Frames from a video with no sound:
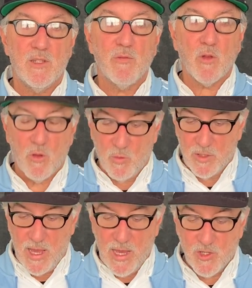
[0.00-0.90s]
difficult one
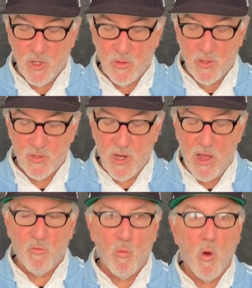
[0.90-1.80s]
to answer. There's
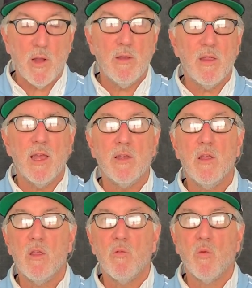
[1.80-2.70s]
not one that
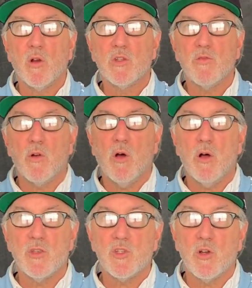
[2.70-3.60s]
works for
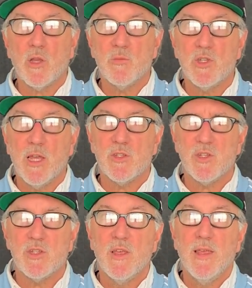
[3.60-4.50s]
all
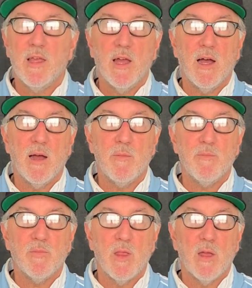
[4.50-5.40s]
circumstances.
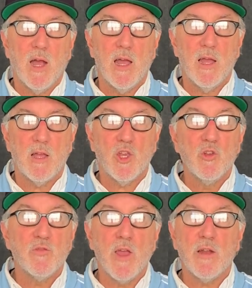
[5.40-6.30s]
I'm a
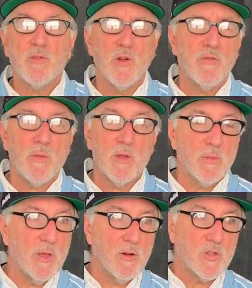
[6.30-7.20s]
huge fan of 35
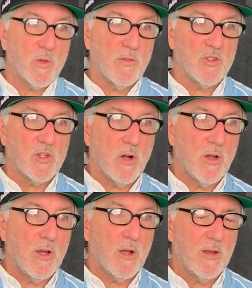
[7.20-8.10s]
millimeter, so I
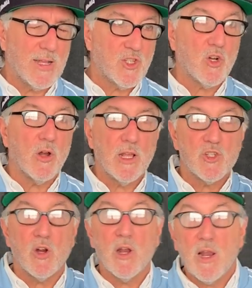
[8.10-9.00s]
started on
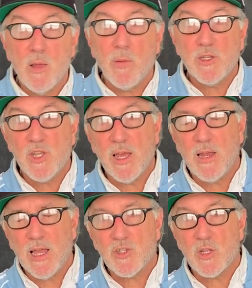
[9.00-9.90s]

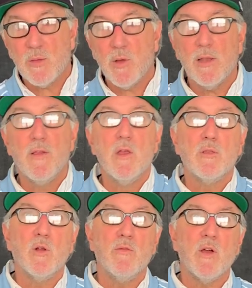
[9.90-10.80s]
8x10 actually, but
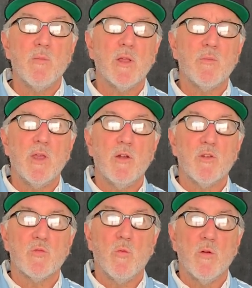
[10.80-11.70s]
35 millimeter
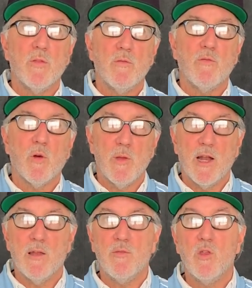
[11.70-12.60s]
is the format
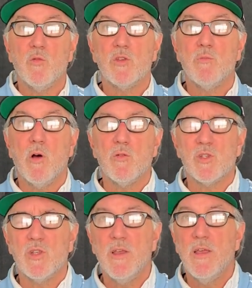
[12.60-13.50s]
I've used
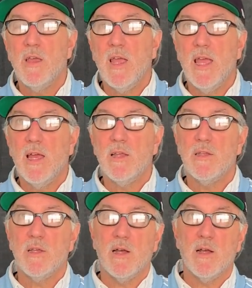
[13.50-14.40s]
most,
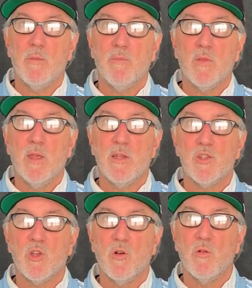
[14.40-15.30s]
and
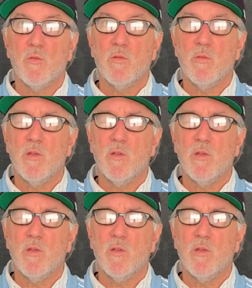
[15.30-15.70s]
so